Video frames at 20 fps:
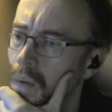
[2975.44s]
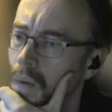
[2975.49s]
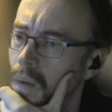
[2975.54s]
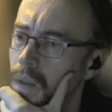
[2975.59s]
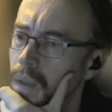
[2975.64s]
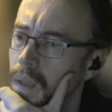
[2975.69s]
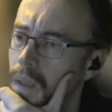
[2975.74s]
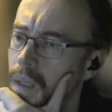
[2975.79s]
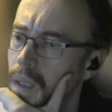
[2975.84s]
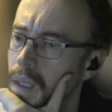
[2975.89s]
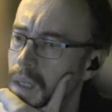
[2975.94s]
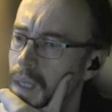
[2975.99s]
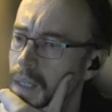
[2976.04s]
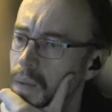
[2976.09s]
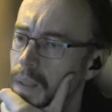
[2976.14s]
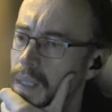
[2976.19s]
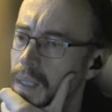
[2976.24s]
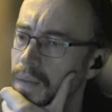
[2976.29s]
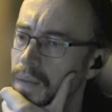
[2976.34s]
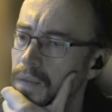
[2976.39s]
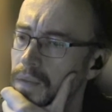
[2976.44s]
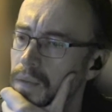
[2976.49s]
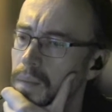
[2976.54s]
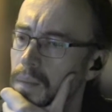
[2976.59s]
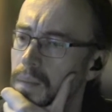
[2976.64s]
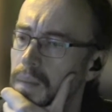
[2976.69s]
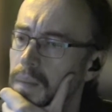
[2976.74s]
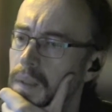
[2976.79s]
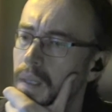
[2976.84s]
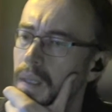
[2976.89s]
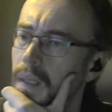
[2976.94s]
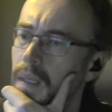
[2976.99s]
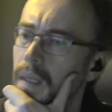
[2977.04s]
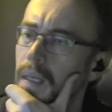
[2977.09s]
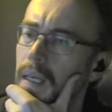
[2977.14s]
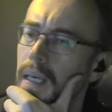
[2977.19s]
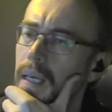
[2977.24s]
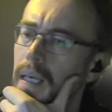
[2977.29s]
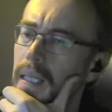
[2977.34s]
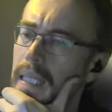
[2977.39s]
The next question from
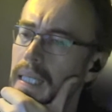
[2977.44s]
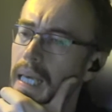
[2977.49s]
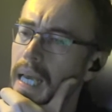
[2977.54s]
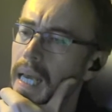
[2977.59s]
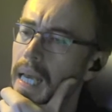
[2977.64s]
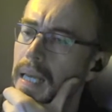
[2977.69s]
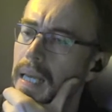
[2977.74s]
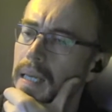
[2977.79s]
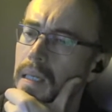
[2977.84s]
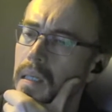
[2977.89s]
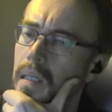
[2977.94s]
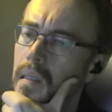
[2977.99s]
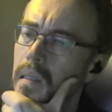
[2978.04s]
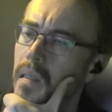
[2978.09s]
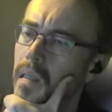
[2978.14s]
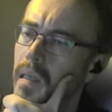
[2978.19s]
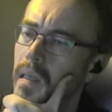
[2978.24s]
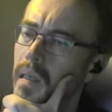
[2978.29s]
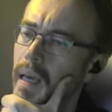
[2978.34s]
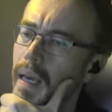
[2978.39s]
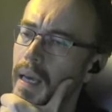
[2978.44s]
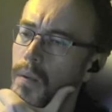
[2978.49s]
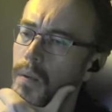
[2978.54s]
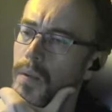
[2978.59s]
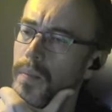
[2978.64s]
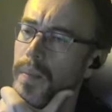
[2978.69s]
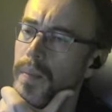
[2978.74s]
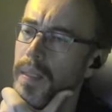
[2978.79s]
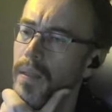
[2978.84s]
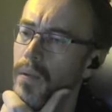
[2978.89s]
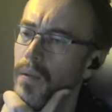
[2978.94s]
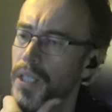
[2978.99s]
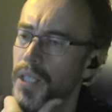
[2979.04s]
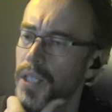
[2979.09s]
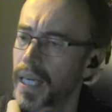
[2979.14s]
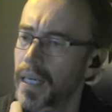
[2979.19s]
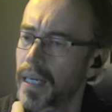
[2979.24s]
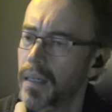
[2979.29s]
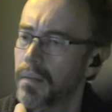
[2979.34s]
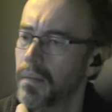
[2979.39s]
Jan. I would be
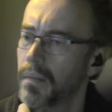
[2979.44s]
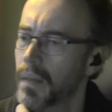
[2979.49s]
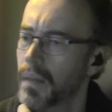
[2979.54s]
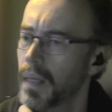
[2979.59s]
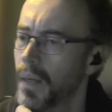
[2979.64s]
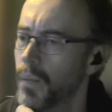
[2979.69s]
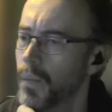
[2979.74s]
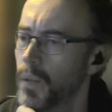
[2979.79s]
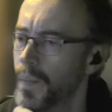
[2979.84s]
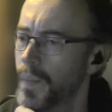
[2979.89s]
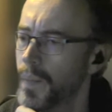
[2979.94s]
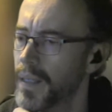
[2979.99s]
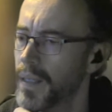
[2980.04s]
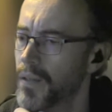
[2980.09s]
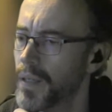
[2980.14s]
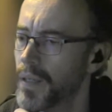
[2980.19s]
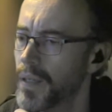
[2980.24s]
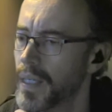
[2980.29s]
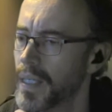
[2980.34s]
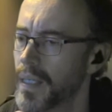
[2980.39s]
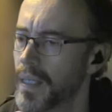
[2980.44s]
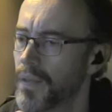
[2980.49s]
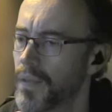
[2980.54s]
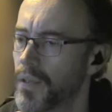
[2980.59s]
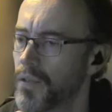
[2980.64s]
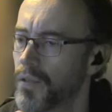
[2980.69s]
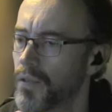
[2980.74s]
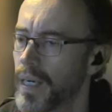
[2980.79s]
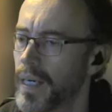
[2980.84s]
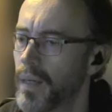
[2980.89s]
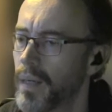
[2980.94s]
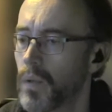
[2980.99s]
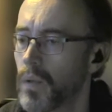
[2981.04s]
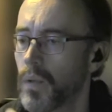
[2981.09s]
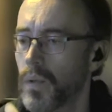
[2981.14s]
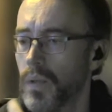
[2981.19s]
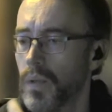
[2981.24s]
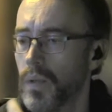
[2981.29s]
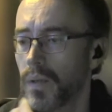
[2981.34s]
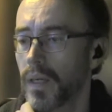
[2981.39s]
interested if the training would
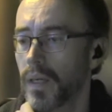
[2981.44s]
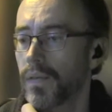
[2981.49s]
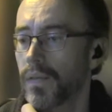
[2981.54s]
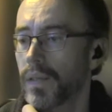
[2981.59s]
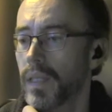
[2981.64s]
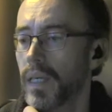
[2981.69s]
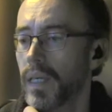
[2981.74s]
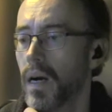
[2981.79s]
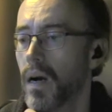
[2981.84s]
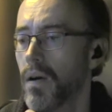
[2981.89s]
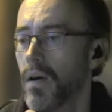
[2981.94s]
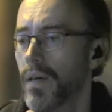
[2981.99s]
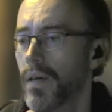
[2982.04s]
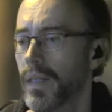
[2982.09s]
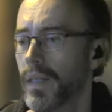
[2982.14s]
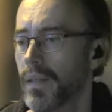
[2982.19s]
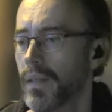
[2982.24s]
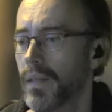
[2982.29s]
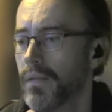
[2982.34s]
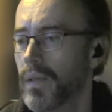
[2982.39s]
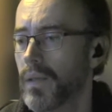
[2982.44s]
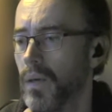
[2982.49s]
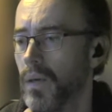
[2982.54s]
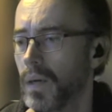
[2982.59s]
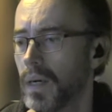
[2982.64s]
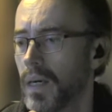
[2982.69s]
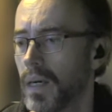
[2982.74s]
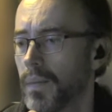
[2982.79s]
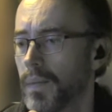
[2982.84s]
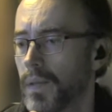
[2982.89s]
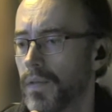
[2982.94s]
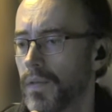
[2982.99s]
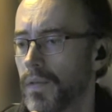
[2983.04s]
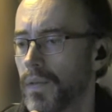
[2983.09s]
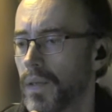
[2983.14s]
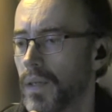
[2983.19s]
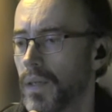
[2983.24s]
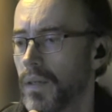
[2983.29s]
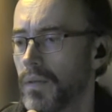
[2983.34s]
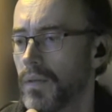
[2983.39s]
also cover the Oregon requirements for
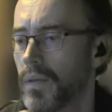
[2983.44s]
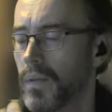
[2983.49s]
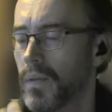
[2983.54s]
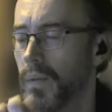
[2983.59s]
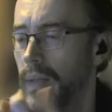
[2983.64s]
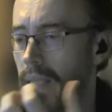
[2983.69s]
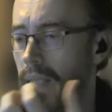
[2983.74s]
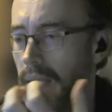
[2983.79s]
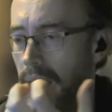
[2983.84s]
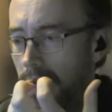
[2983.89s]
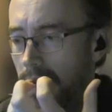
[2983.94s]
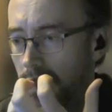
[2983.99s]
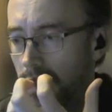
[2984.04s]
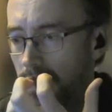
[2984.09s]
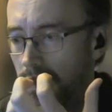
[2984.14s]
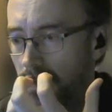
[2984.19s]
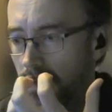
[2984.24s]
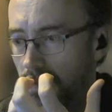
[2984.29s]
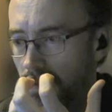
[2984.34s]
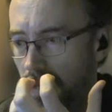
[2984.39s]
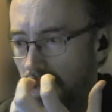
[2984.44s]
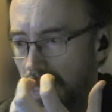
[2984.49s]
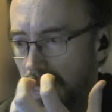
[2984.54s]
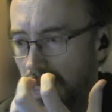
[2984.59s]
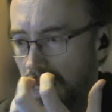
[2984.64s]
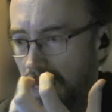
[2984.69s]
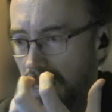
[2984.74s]
120 hours of training.